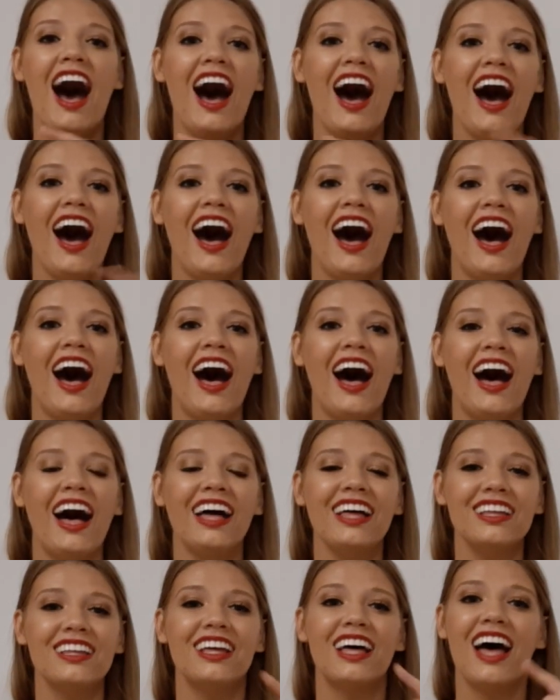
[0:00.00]

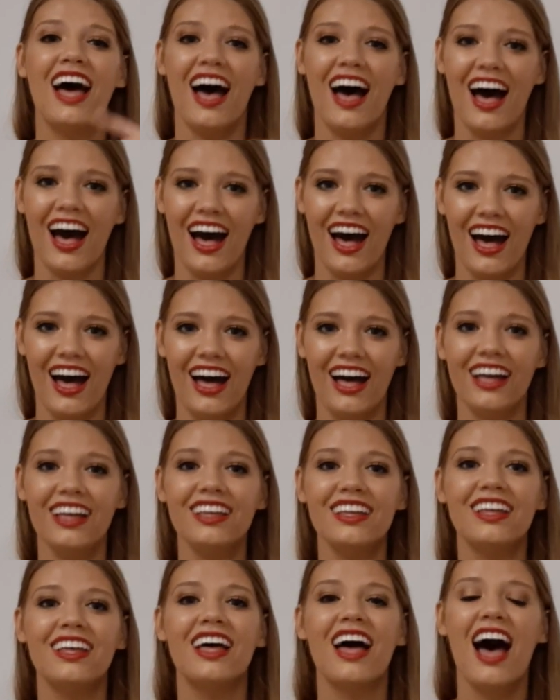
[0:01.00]
Ah, ah,
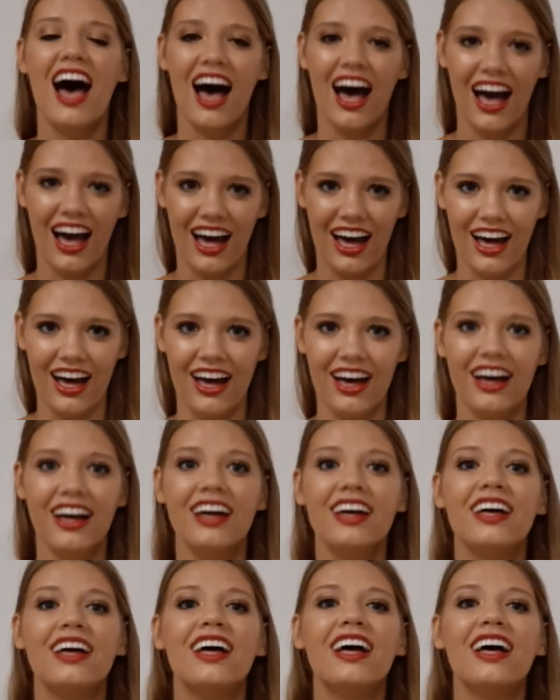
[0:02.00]
ah,